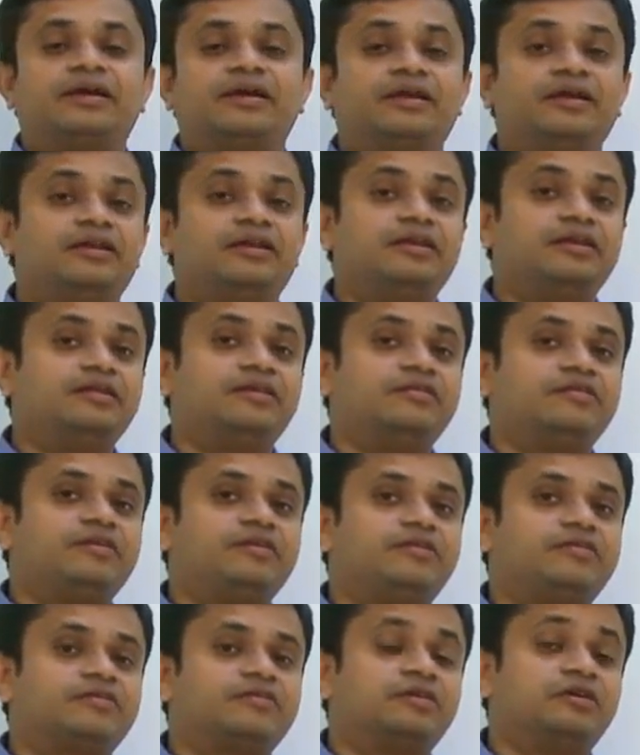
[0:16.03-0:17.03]
kidney
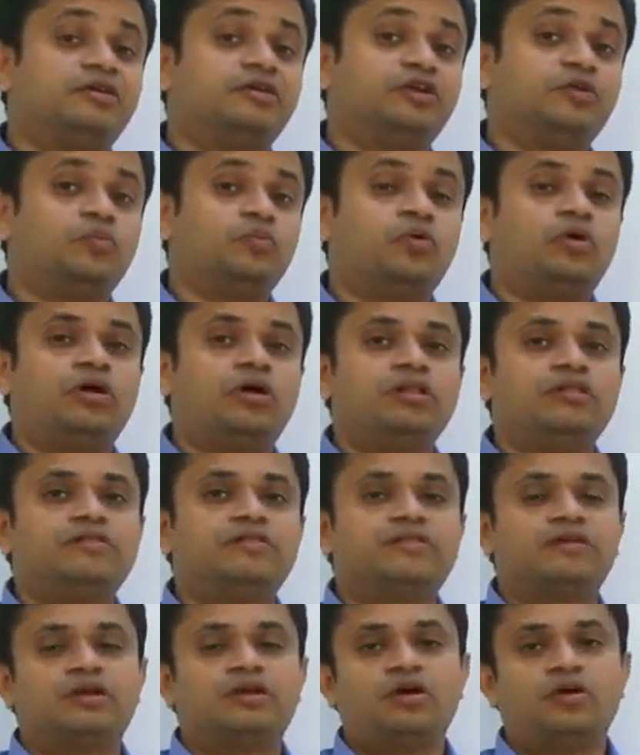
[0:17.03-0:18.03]
disease
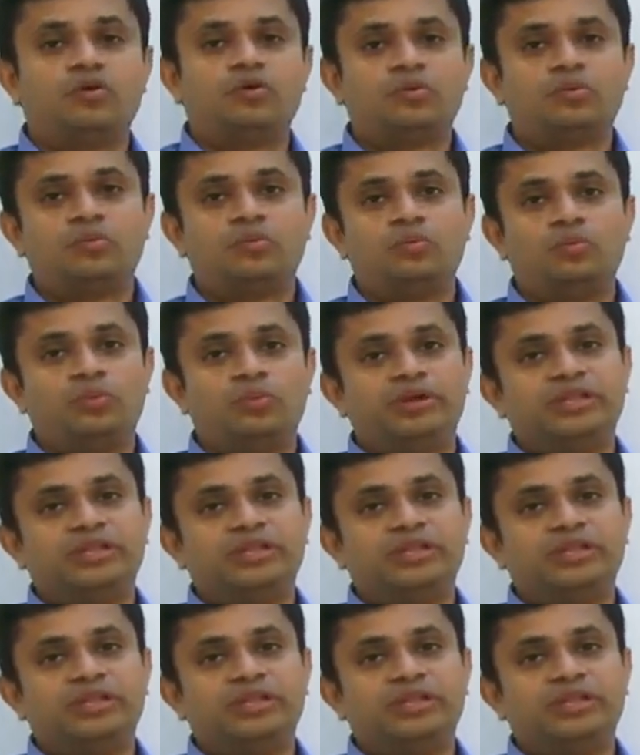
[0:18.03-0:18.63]
revolves around